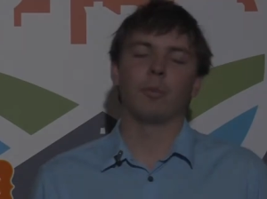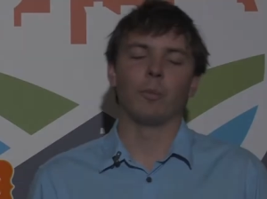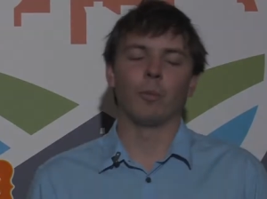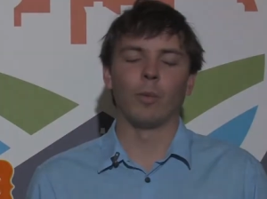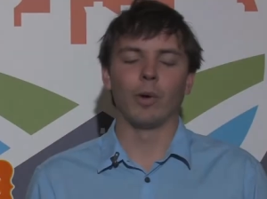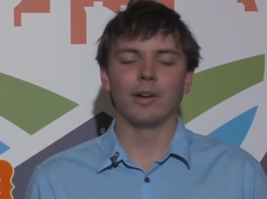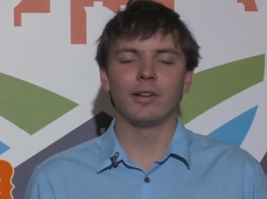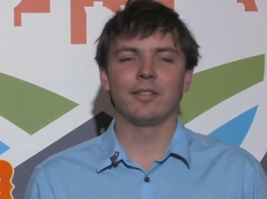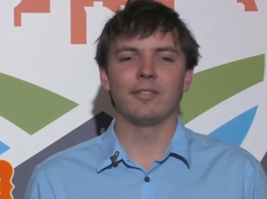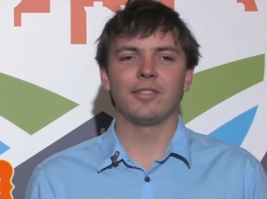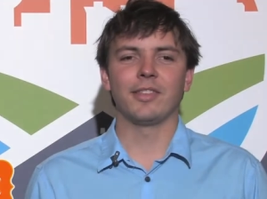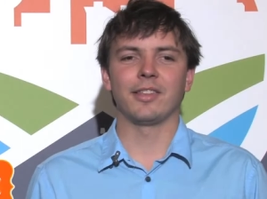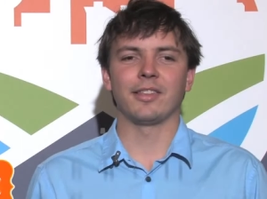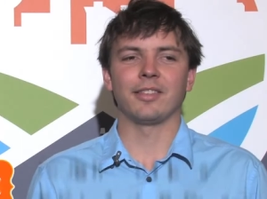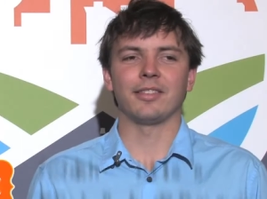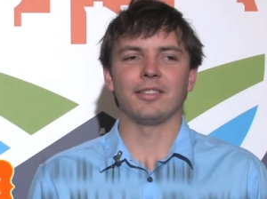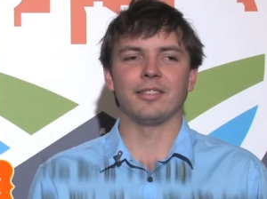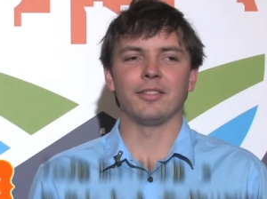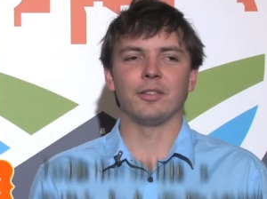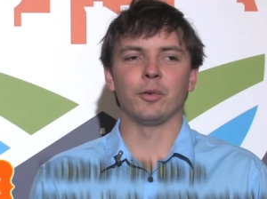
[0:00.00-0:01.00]
One of
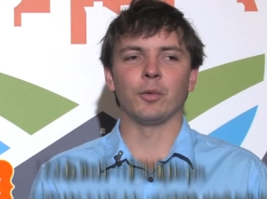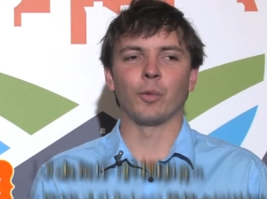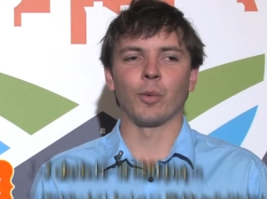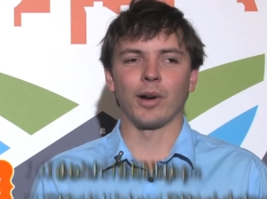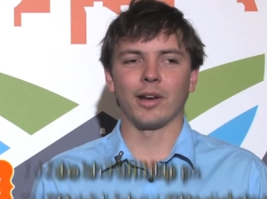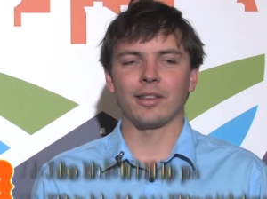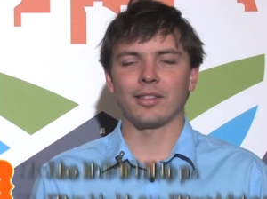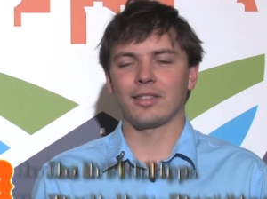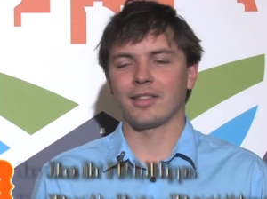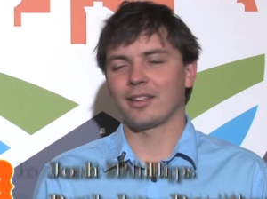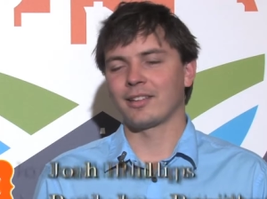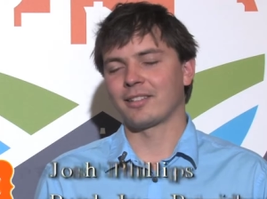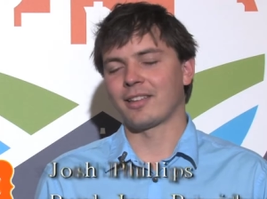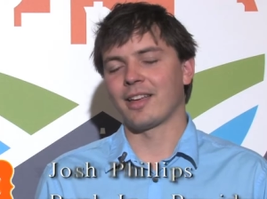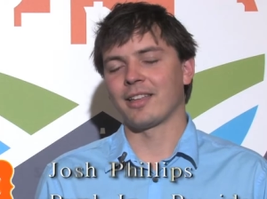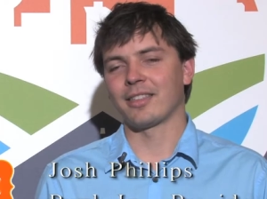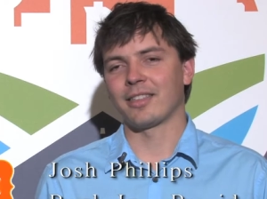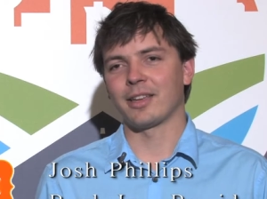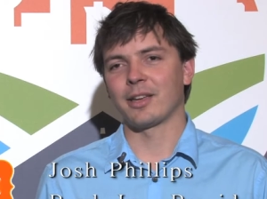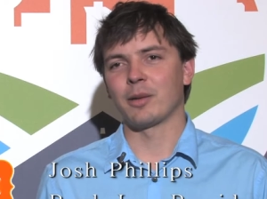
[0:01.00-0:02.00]
the great things
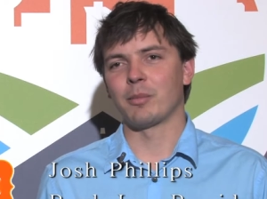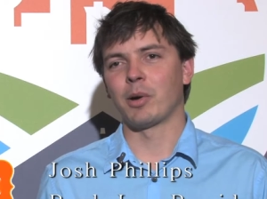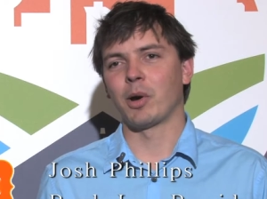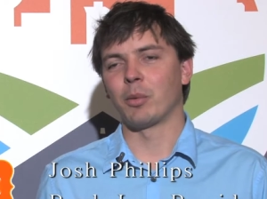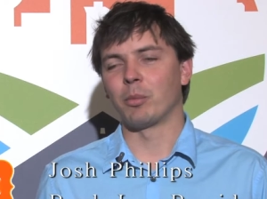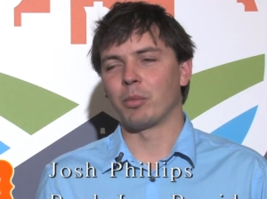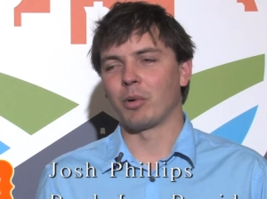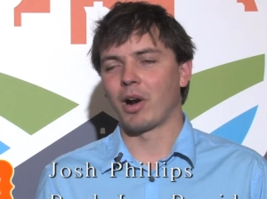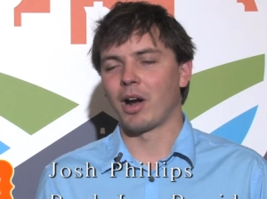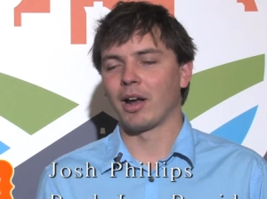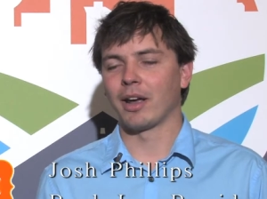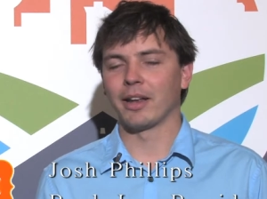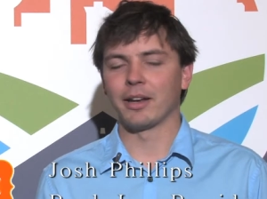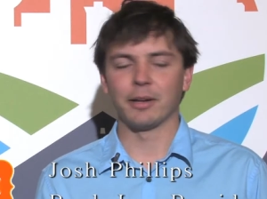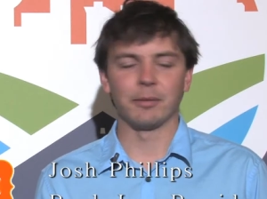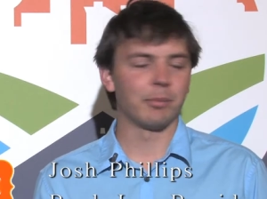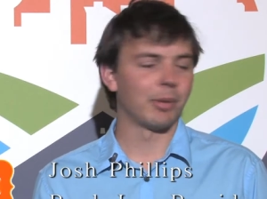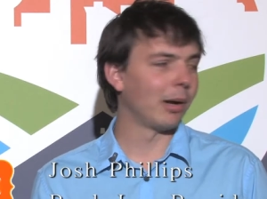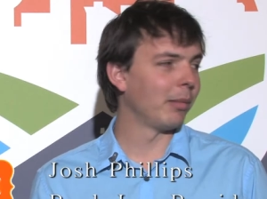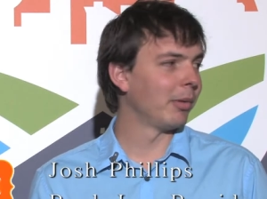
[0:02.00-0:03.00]
I think about
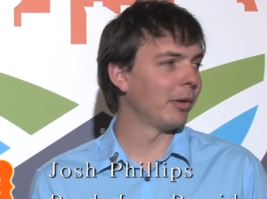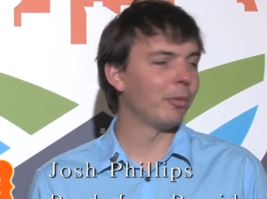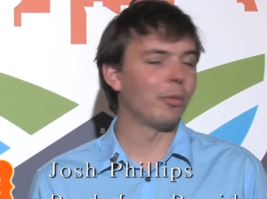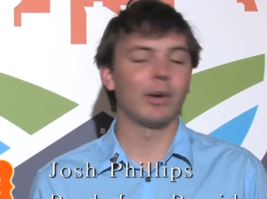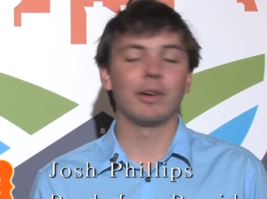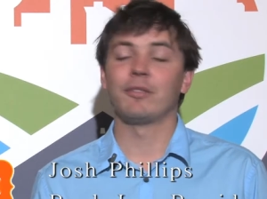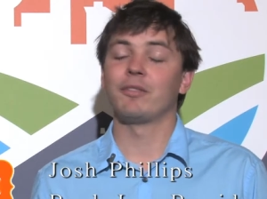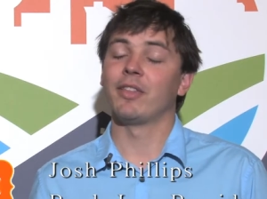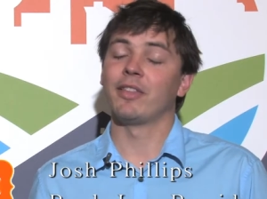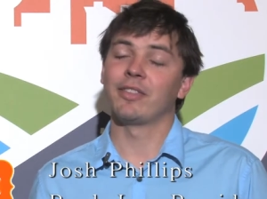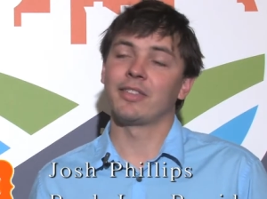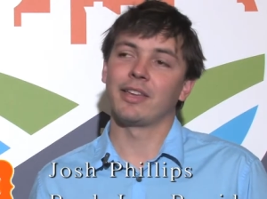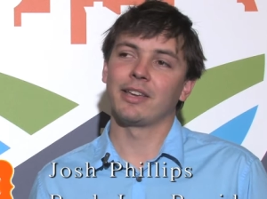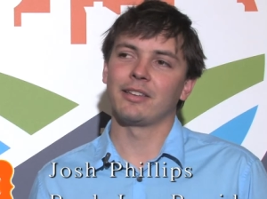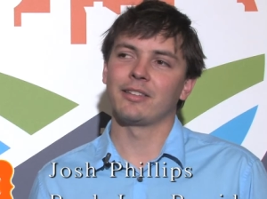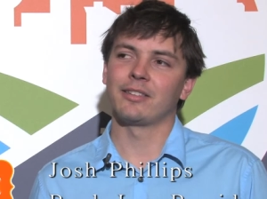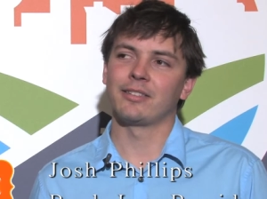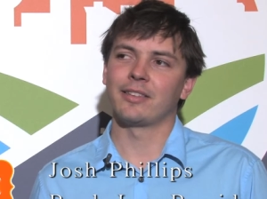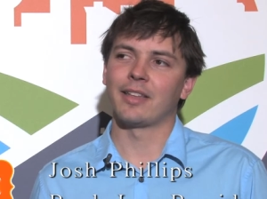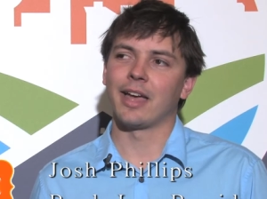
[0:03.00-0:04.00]
Brian, and probably one of the
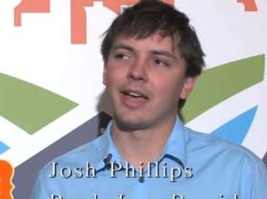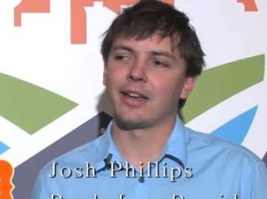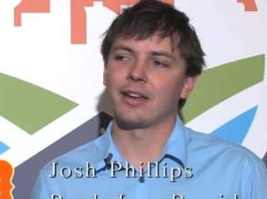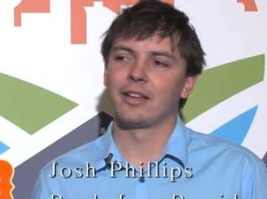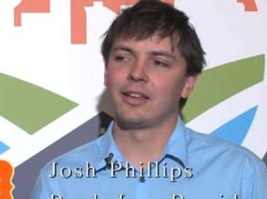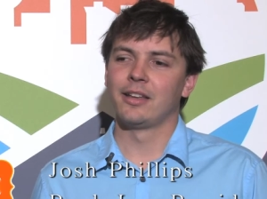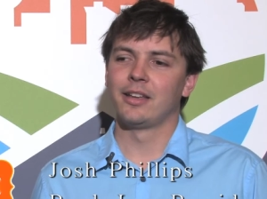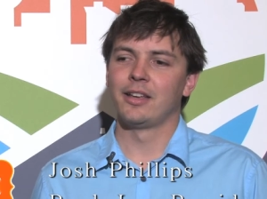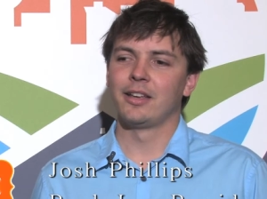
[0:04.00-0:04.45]
things that,